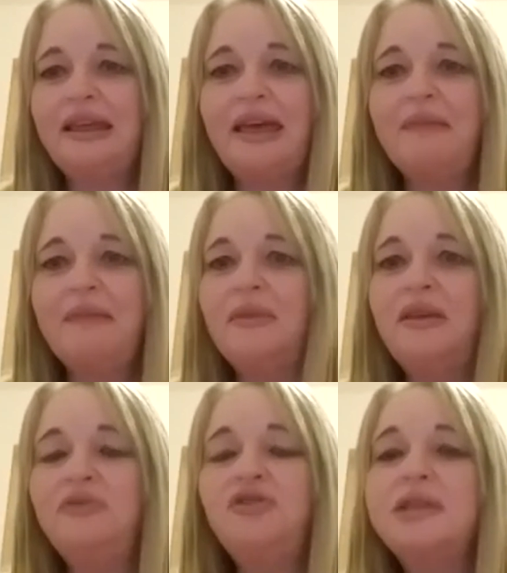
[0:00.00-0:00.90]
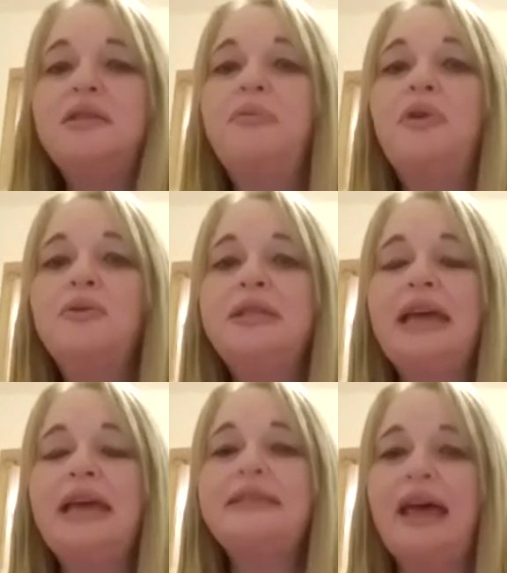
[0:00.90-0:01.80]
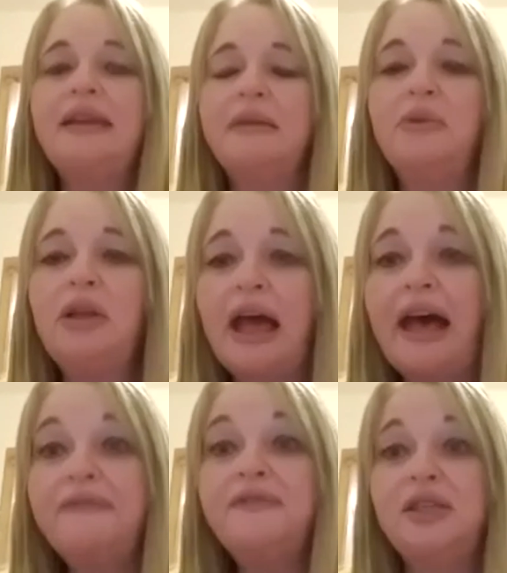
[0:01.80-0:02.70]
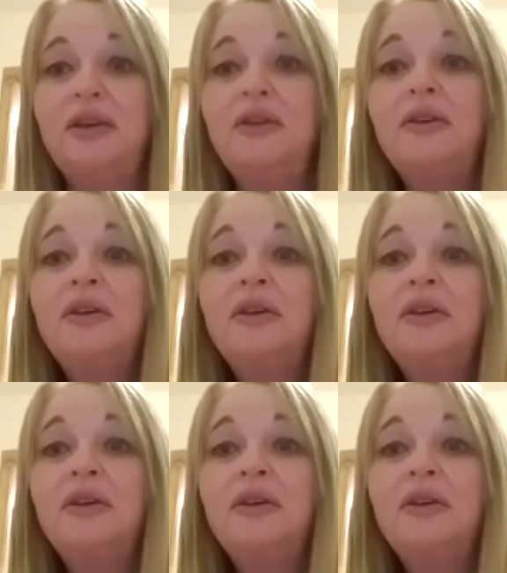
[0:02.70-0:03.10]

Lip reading: And you trust the process, and it will look after you.